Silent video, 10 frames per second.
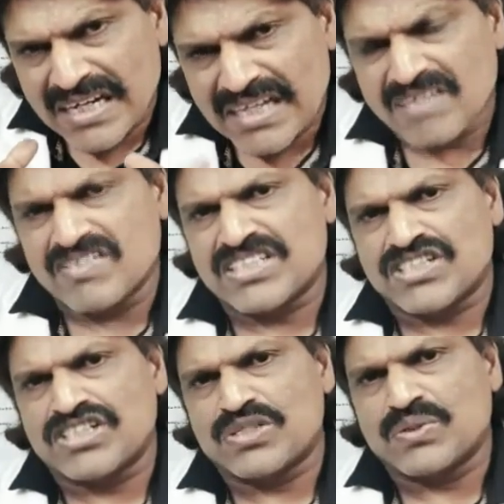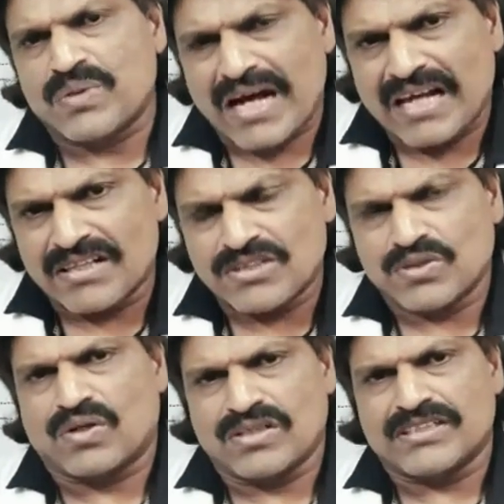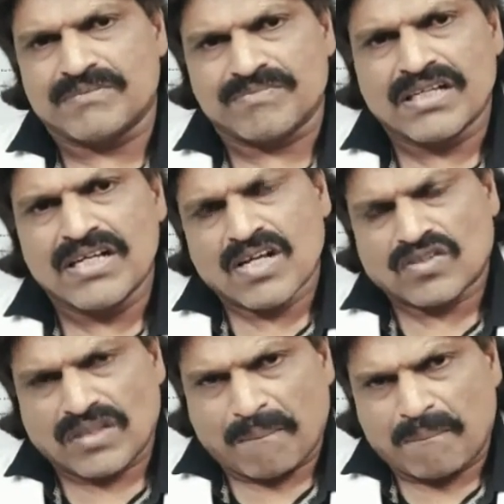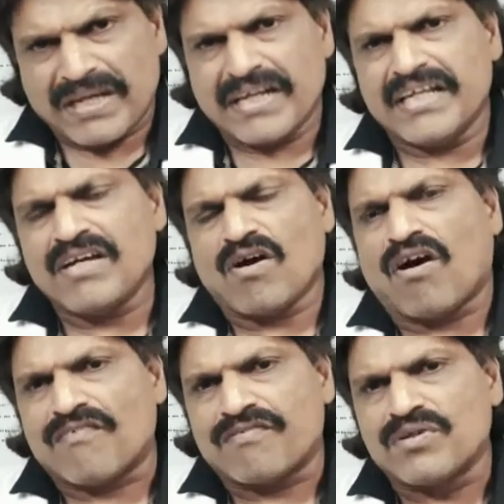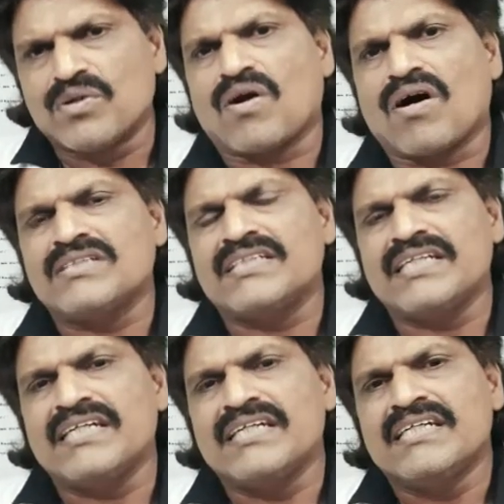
nervous tissue and the neurology so the beginning of neurology